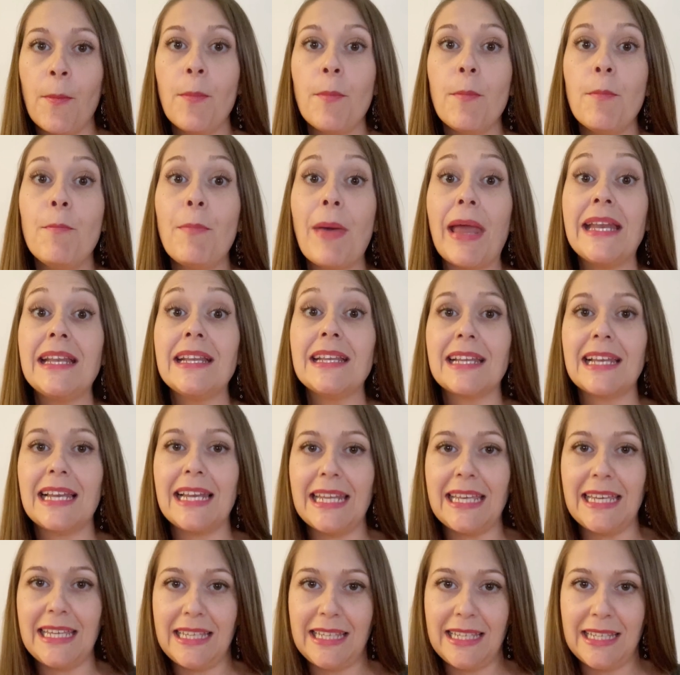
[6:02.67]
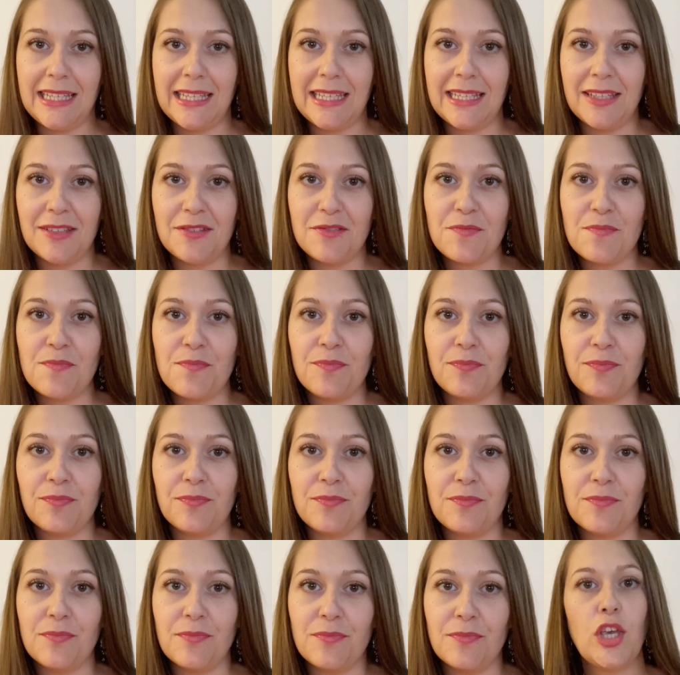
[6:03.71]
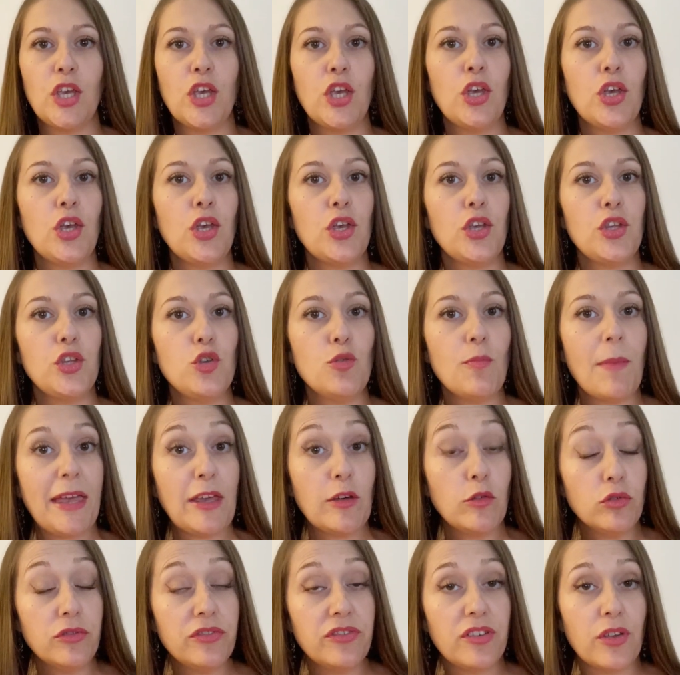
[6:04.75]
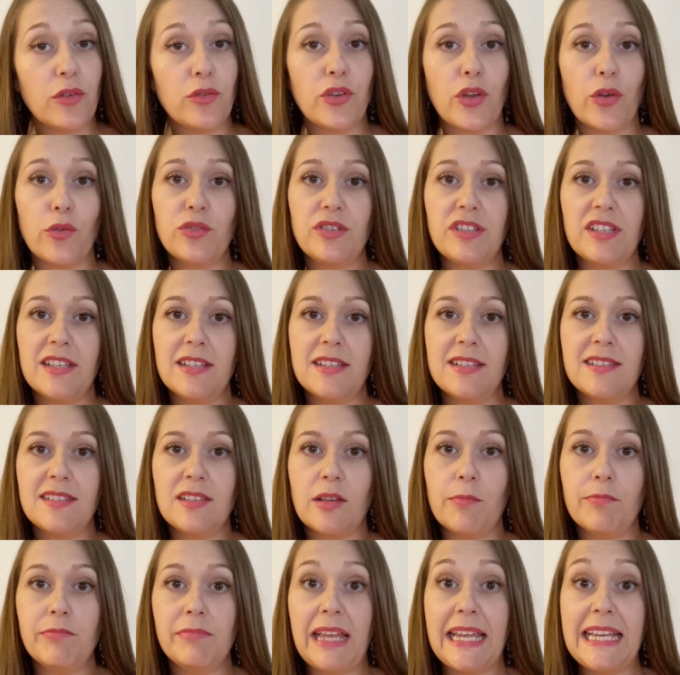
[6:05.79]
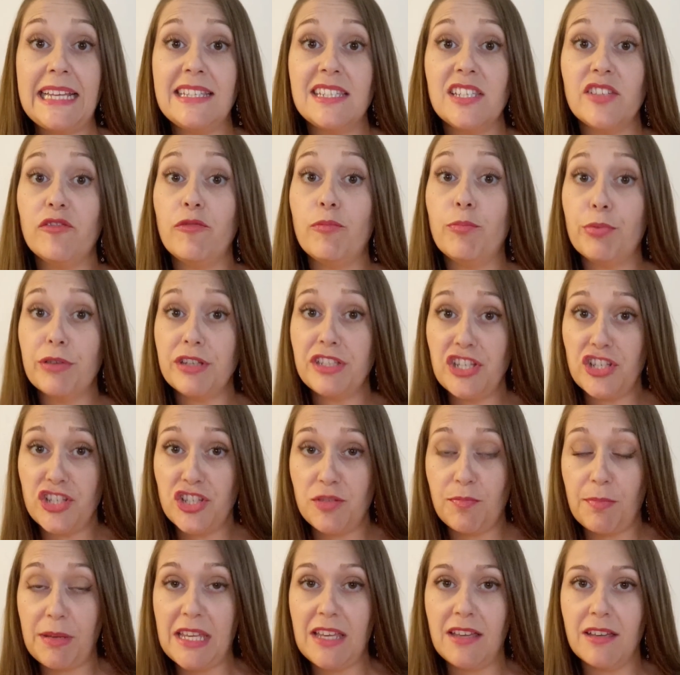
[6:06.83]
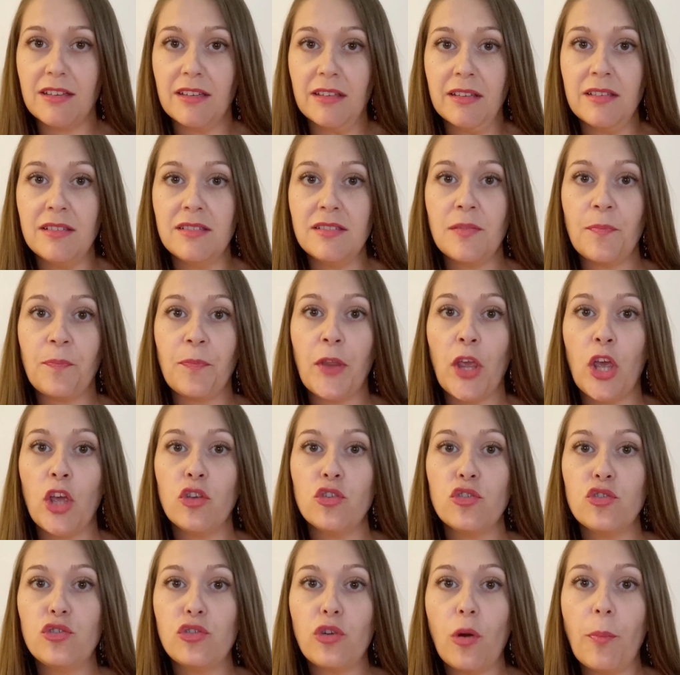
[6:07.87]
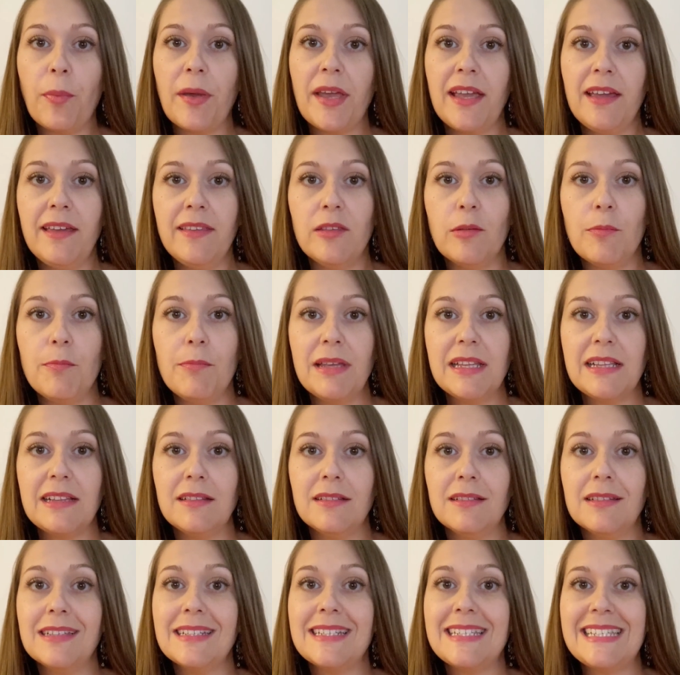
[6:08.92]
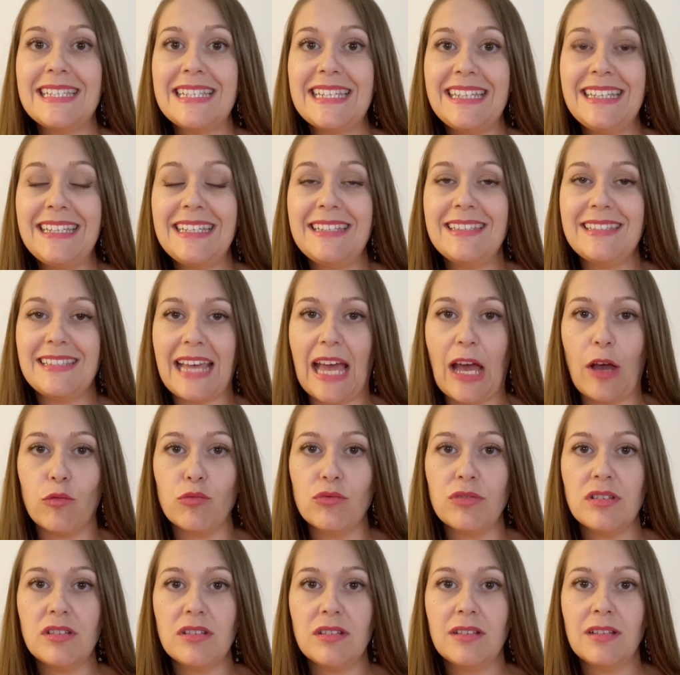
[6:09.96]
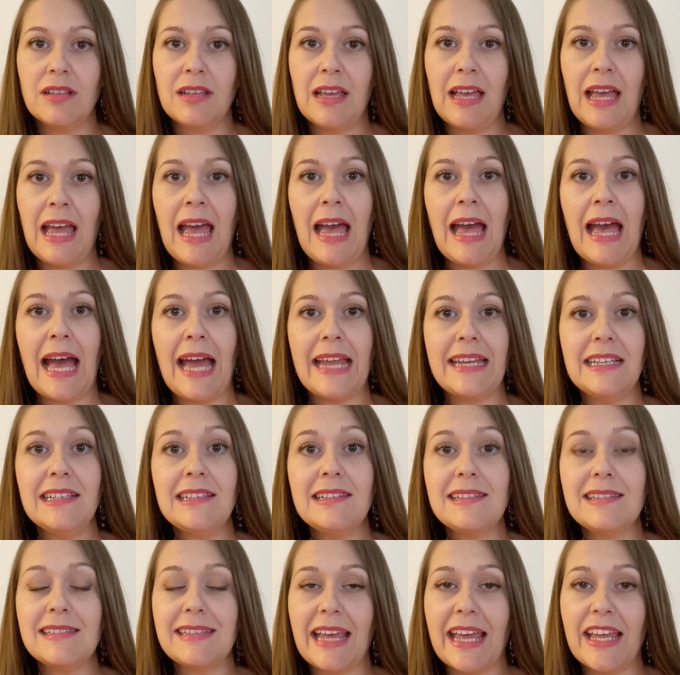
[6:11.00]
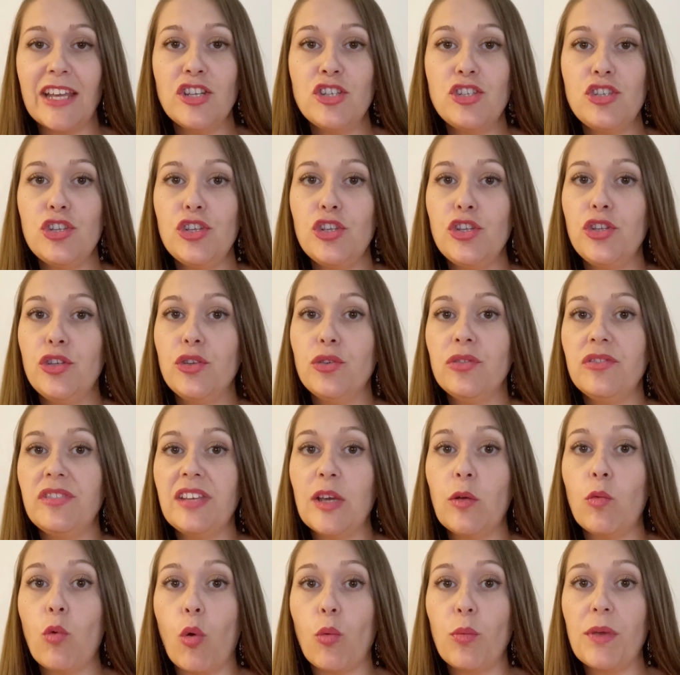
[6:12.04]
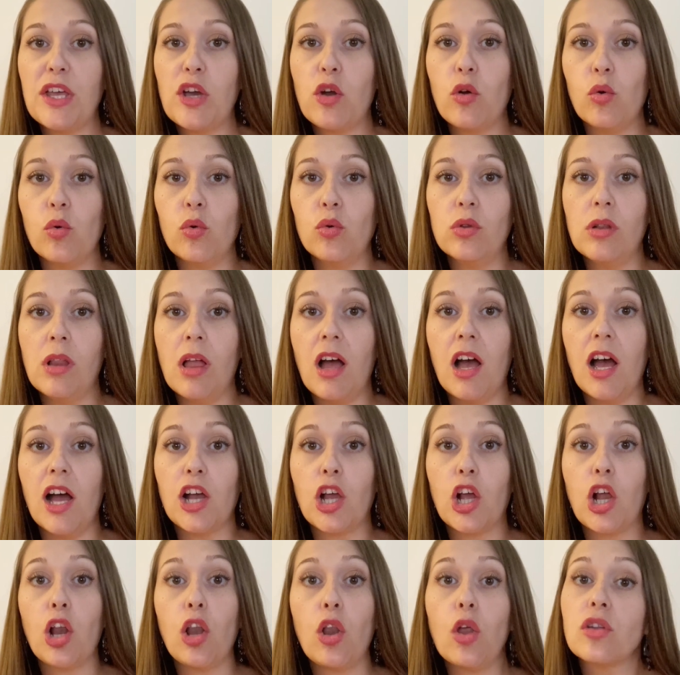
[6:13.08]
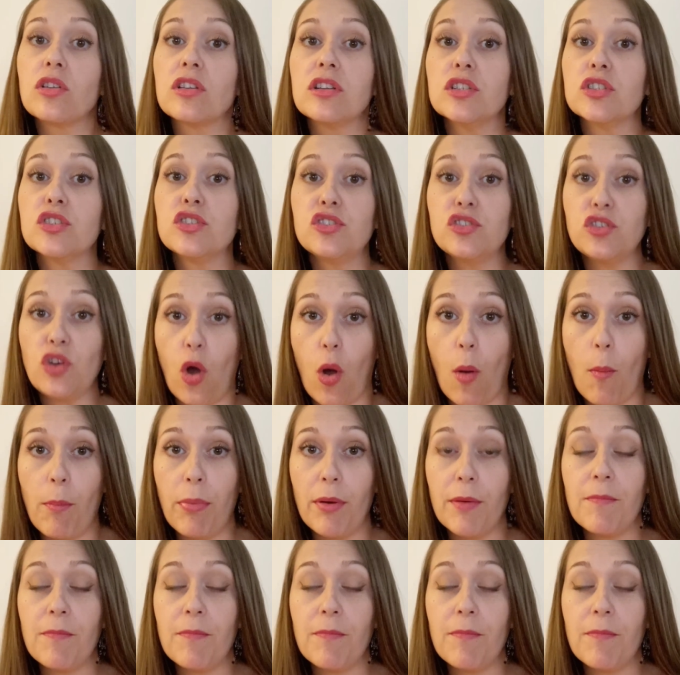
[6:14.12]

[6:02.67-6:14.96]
Bentley. You may also notice some native British speakers dropping the middle T sound and instead using what we call a glottal stop.